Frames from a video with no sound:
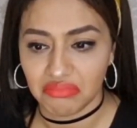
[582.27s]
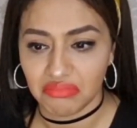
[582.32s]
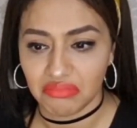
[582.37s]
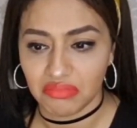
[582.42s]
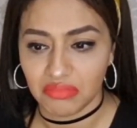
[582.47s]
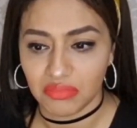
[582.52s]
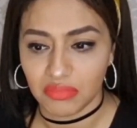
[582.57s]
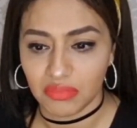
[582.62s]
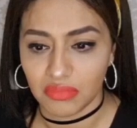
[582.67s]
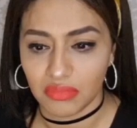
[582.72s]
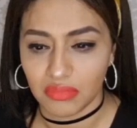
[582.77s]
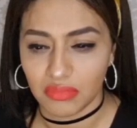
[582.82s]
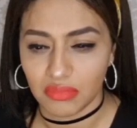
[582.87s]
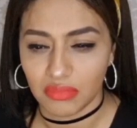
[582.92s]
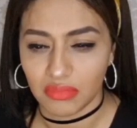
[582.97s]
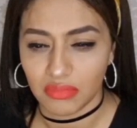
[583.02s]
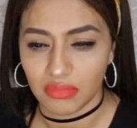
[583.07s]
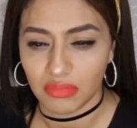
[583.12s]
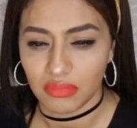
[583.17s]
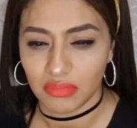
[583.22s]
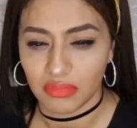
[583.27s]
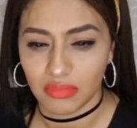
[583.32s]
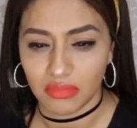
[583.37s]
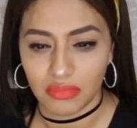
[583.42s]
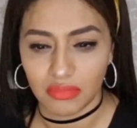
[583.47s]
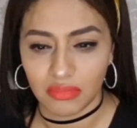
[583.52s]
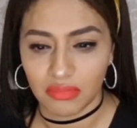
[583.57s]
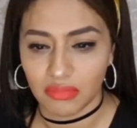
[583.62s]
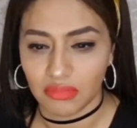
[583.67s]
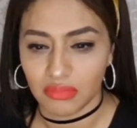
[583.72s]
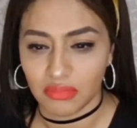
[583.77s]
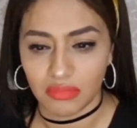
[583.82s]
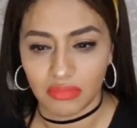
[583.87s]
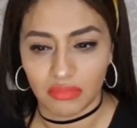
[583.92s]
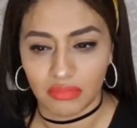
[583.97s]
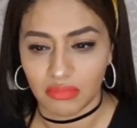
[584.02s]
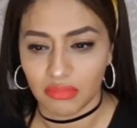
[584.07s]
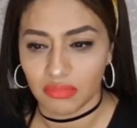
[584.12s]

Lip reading: No one is speaking in this clip.